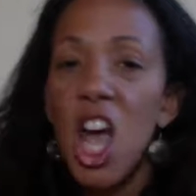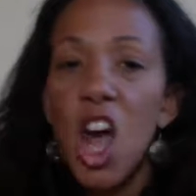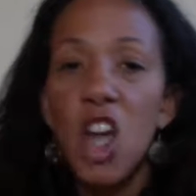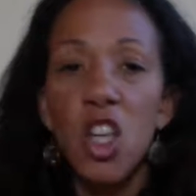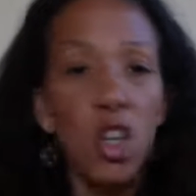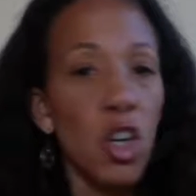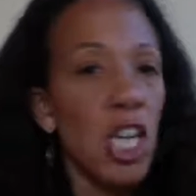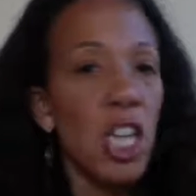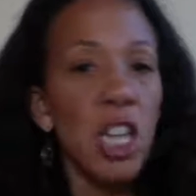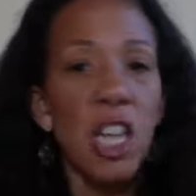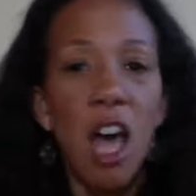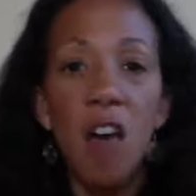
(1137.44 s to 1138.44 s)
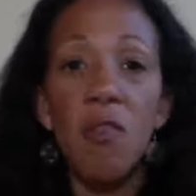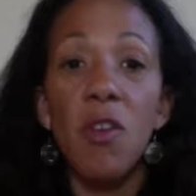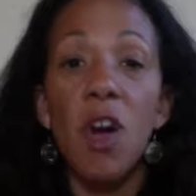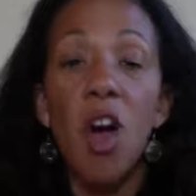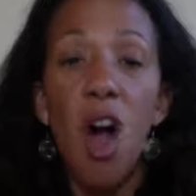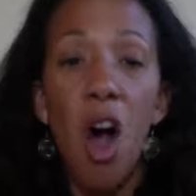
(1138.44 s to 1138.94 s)
you're going to love
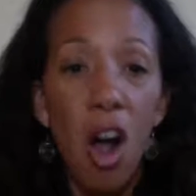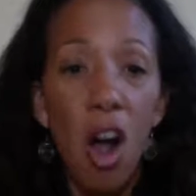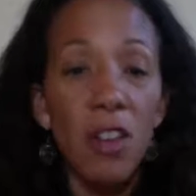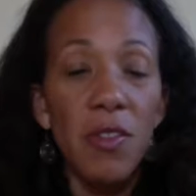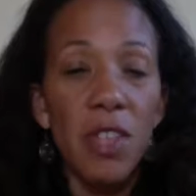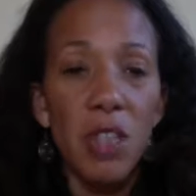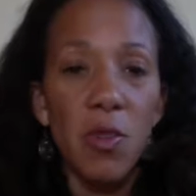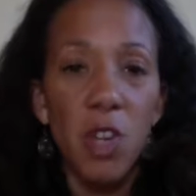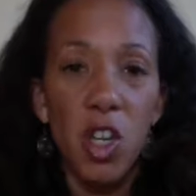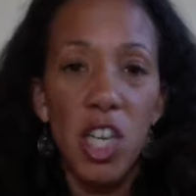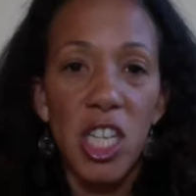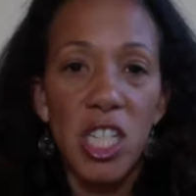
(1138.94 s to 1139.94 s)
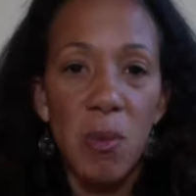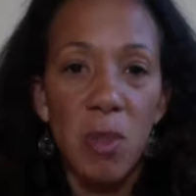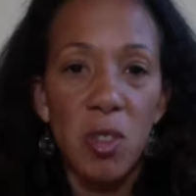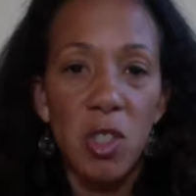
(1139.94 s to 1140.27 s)
all of the different cooking demos